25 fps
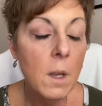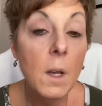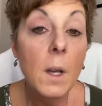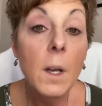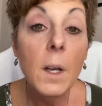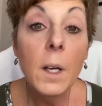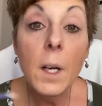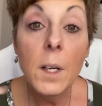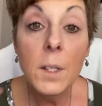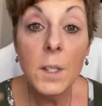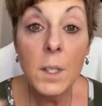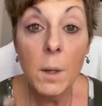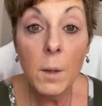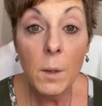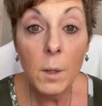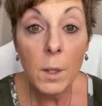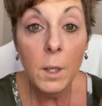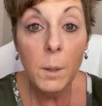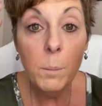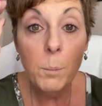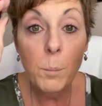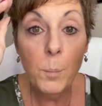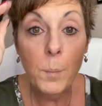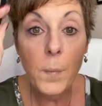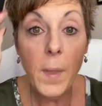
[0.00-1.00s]
because
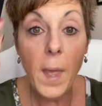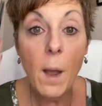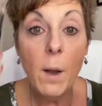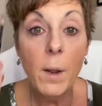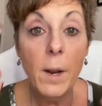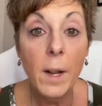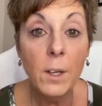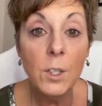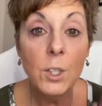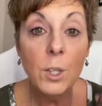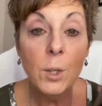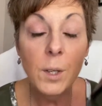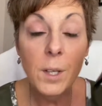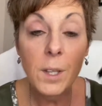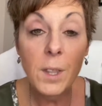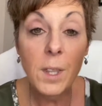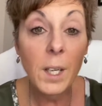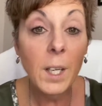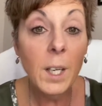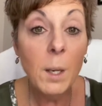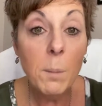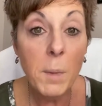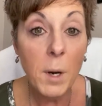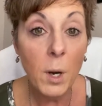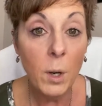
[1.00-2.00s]
think
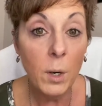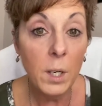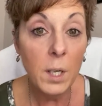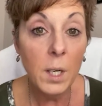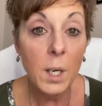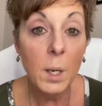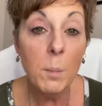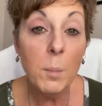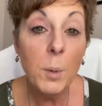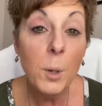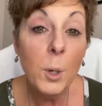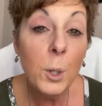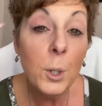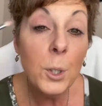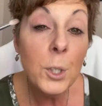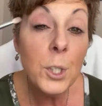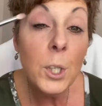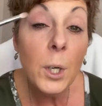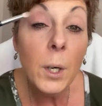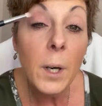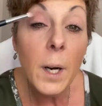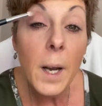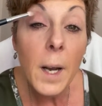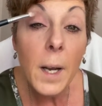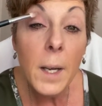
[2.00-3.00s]
about it, it pulls
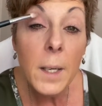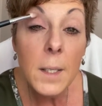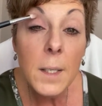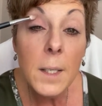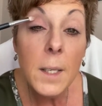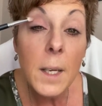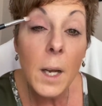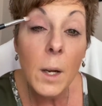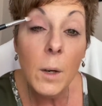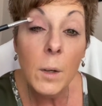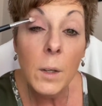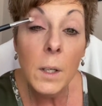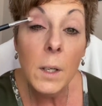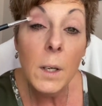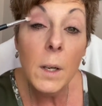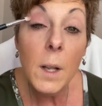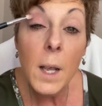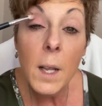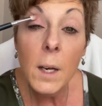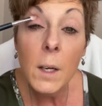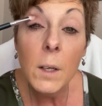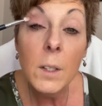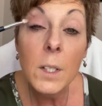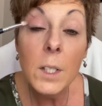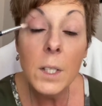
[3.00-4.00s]
your eyes down
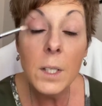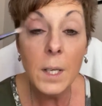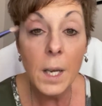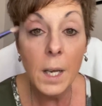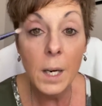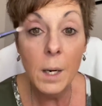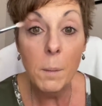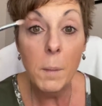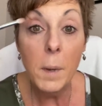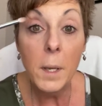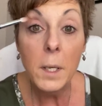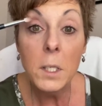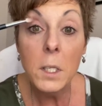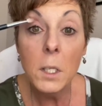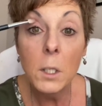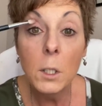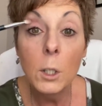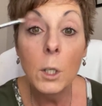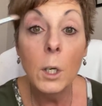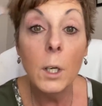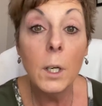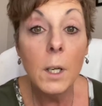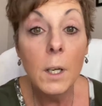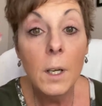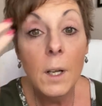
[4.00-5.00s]
and just kind of makes it
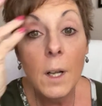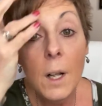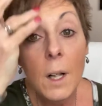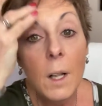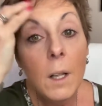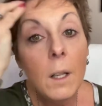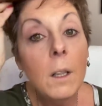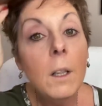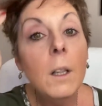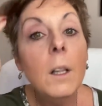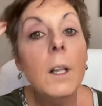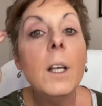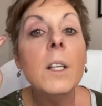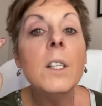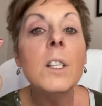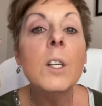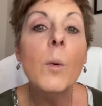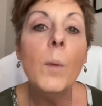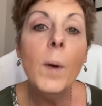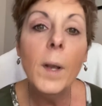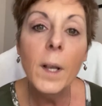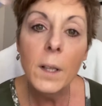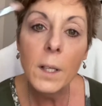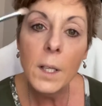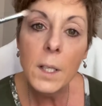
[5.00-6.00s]
look less
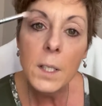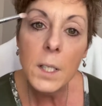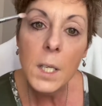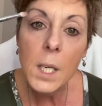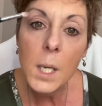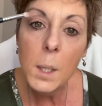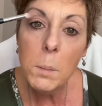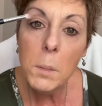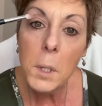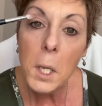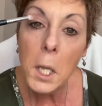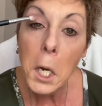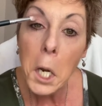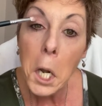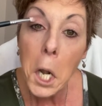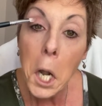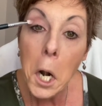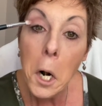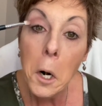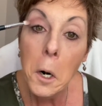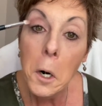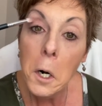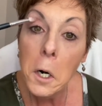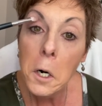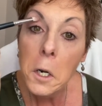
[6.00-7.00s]
awake. Let's keep that
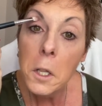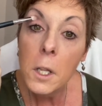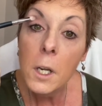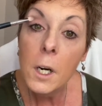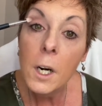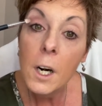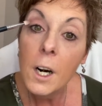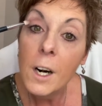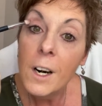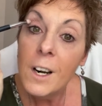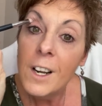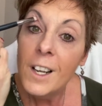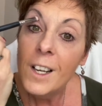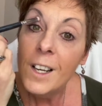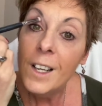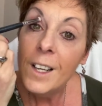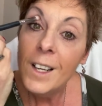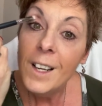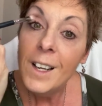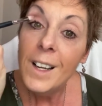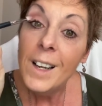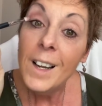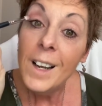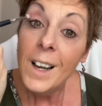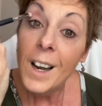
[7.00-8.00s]
hair out of there.
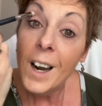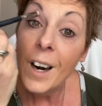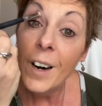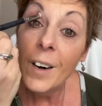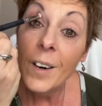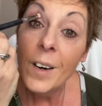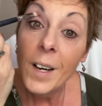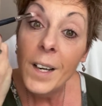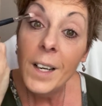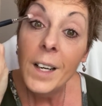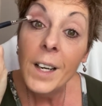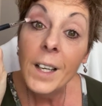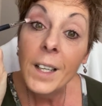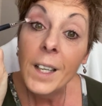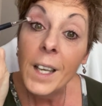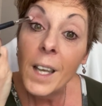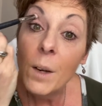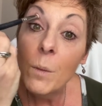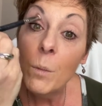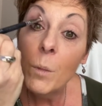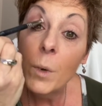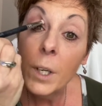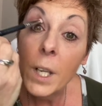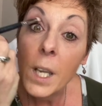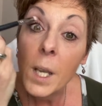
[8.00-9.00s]
All right, again,
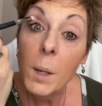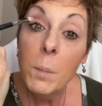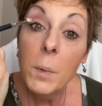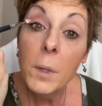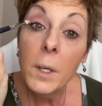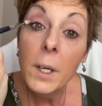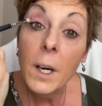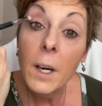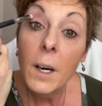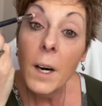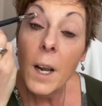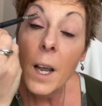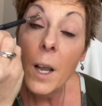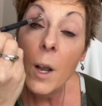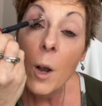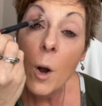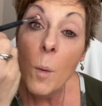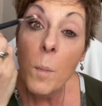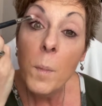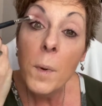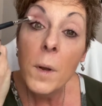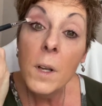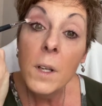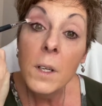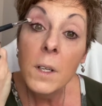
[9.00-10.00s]
we're keeping our eye
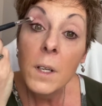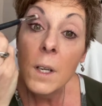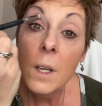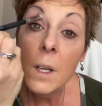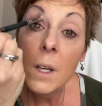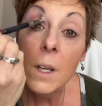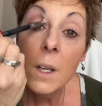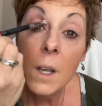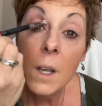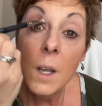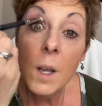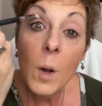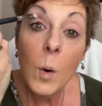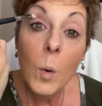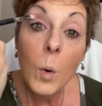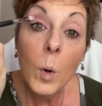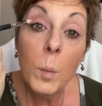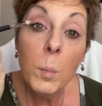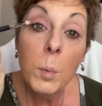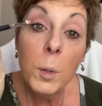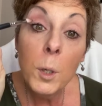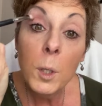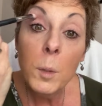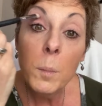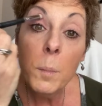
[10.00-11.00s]
open. We're
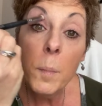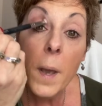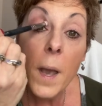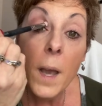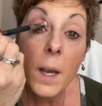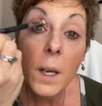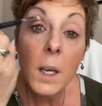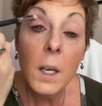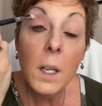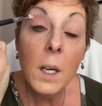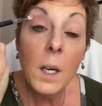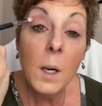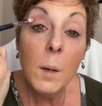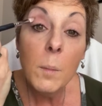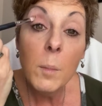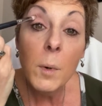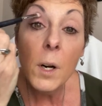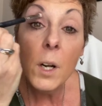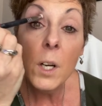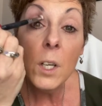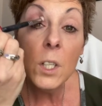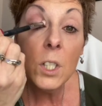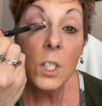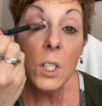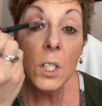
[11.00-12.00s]
pulled back on our
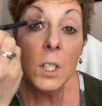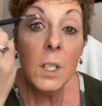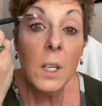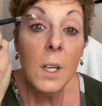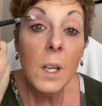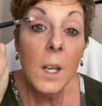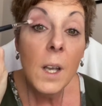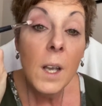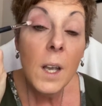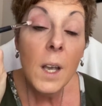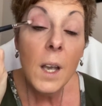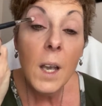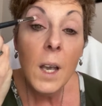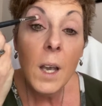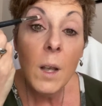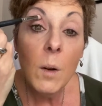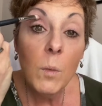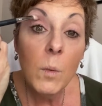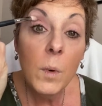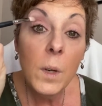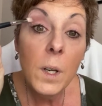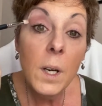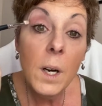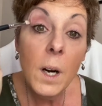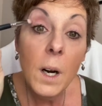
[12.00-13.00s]
brush, and
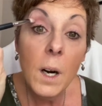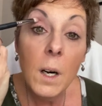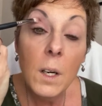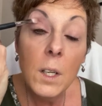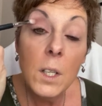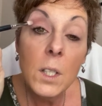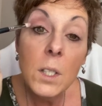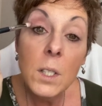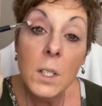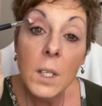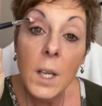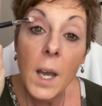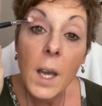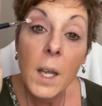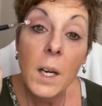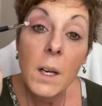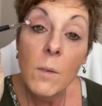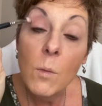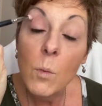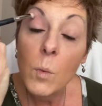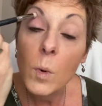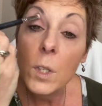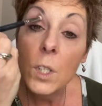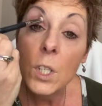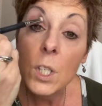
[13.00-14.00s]
we are just kind of
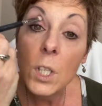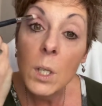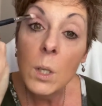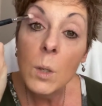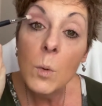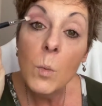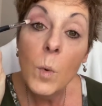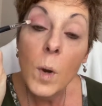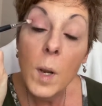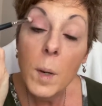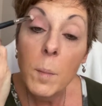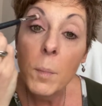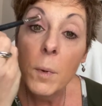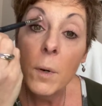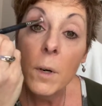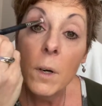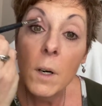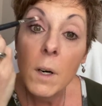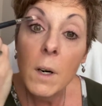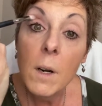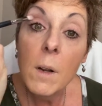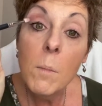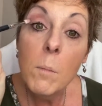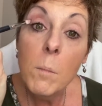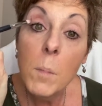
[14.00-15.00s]
windshield wiper
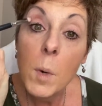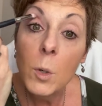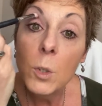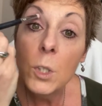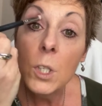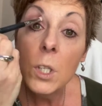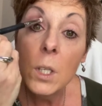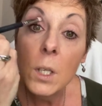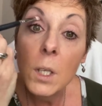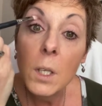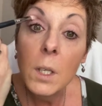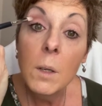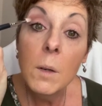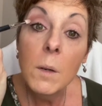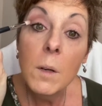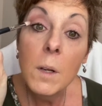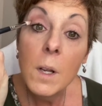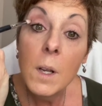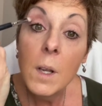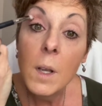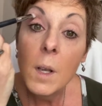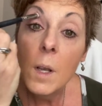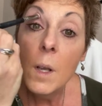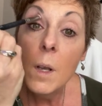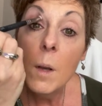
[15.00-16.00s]
motion,
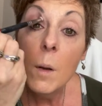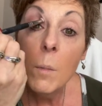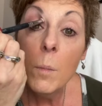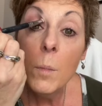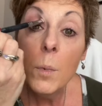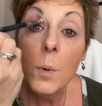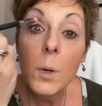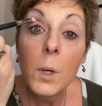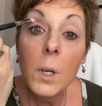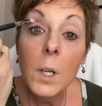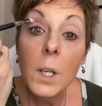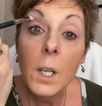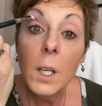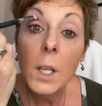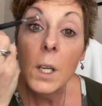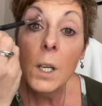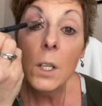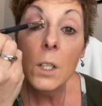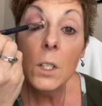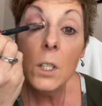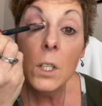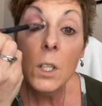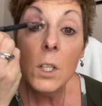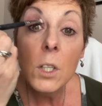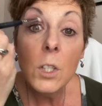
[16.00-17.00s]
putting it
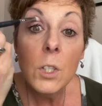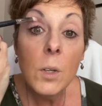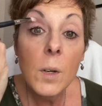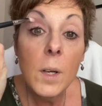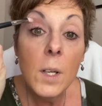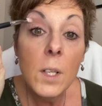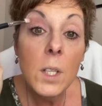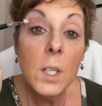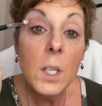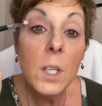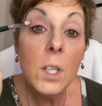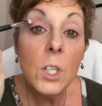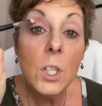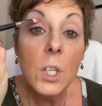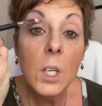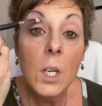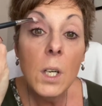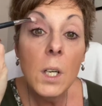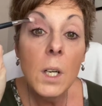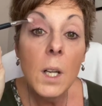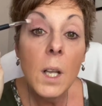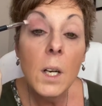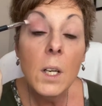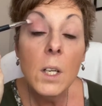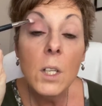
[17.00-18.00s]
into the transition
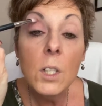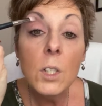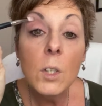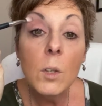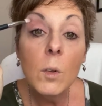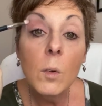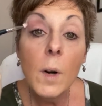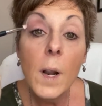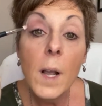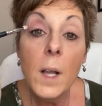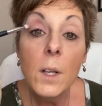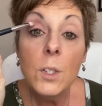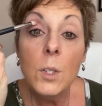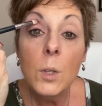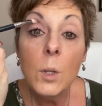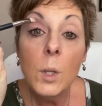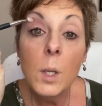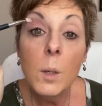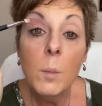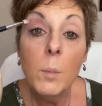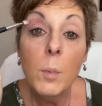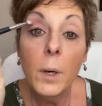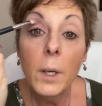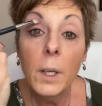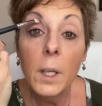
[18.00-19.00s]
and just gradually
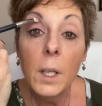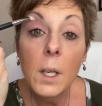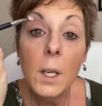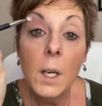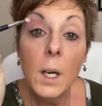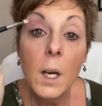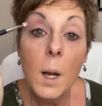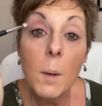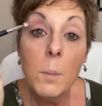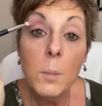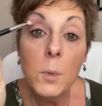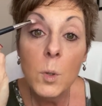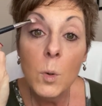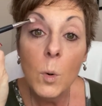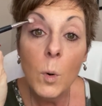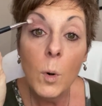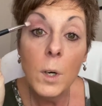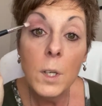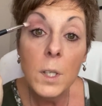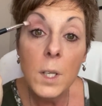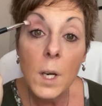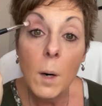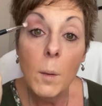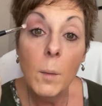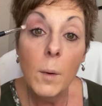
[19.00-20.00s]
bringing it up
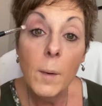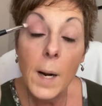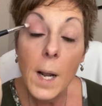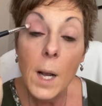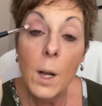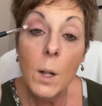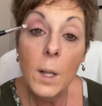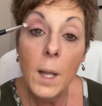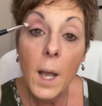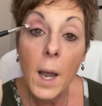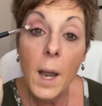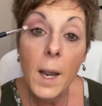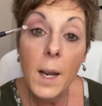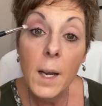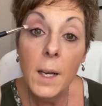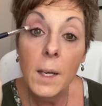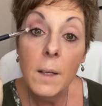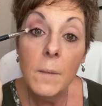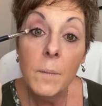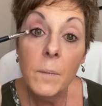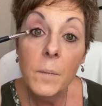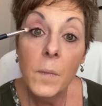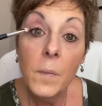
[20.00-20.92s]
towards our brow line.